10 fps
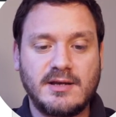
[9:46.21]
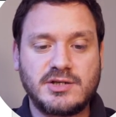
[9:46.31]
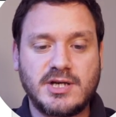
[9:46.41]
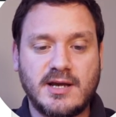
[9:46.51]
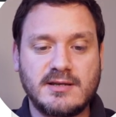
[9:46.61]

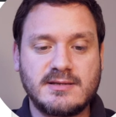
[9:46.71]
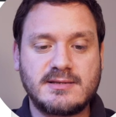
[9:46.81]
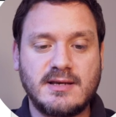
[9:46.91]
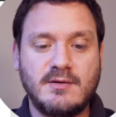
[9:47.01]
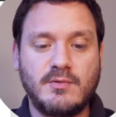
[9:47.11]
check and
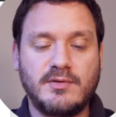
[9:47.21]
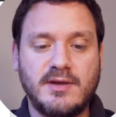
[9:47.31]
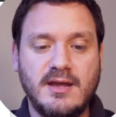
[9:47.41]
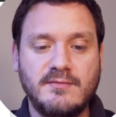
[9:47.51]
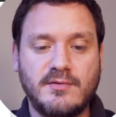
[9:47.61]
see what
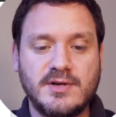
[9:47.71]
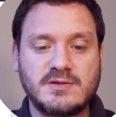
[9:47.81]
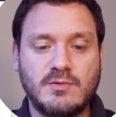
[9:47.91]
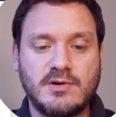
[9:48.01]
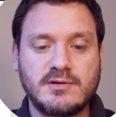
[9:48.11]
the
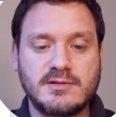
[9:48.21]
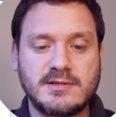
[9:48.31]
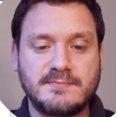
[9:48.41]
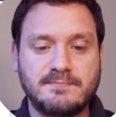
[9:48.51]
invoice was.